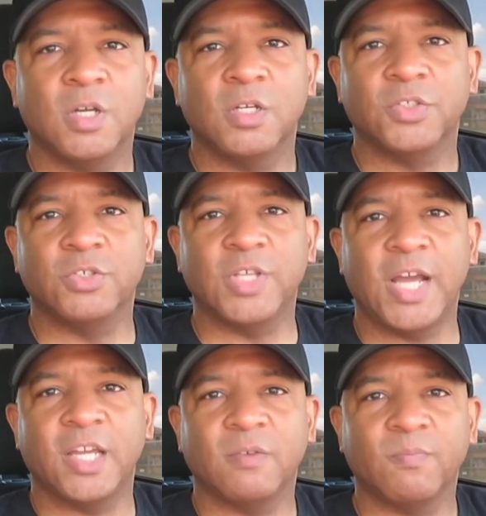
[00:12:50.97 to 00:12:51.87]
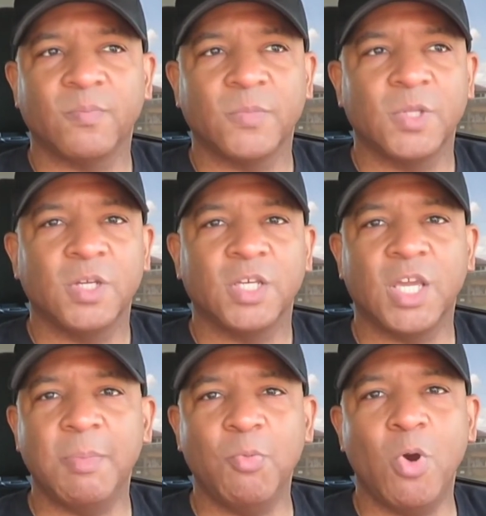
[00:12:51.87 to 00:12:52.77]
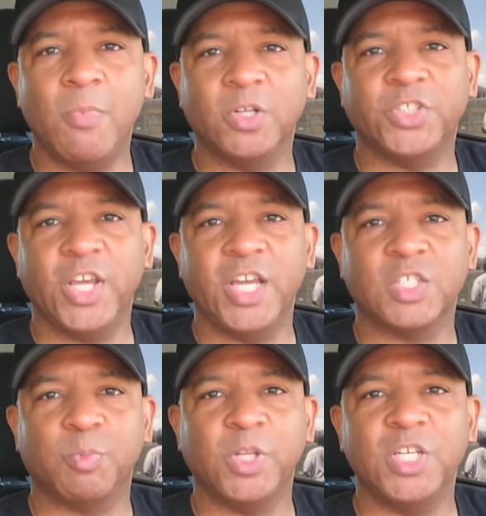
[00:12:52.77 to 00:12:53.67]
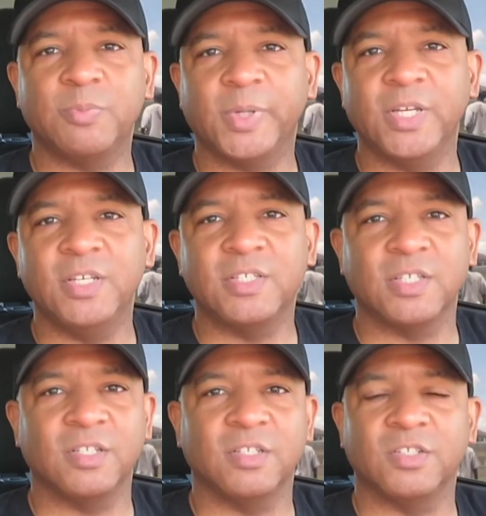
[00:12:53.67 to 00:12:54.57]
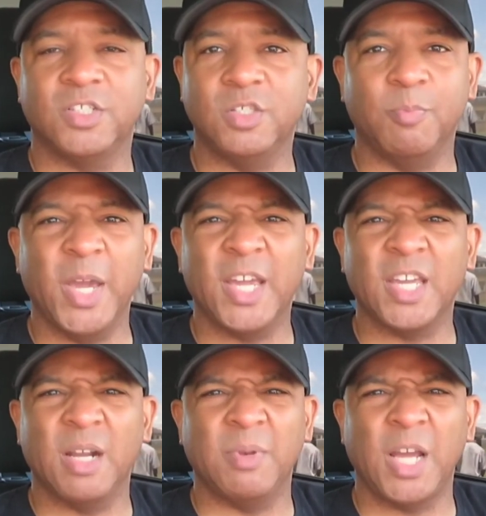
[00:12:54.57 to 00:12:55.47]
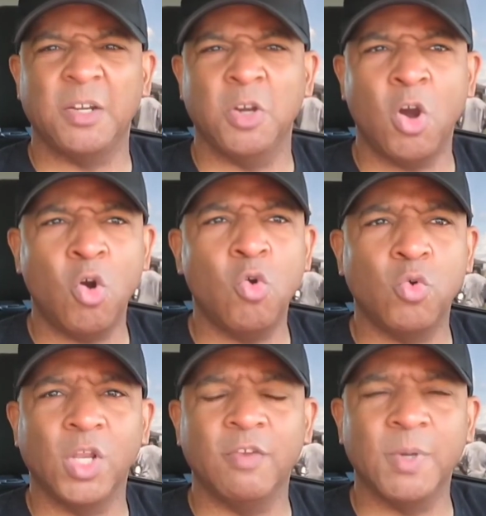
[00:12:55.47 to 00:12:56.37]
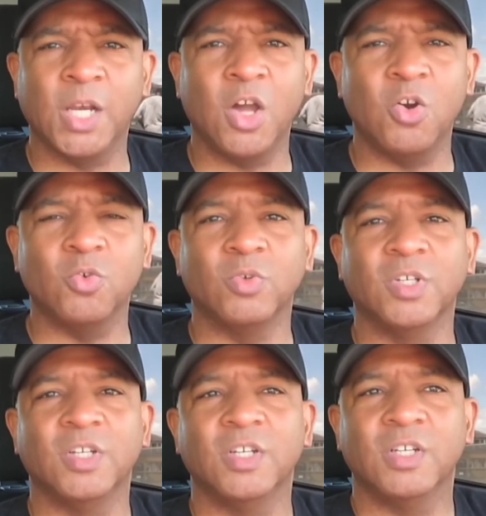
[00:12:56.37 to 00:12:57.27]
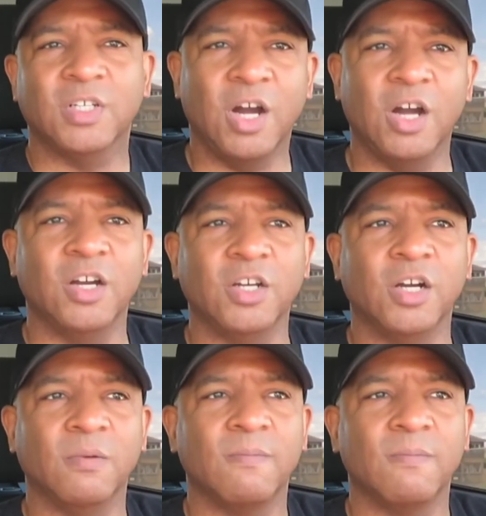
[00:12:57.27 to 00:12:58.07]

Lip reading: she's like, give me one more chance, please, please. And she's begging. I'm like, no, leave me alone. I hung up.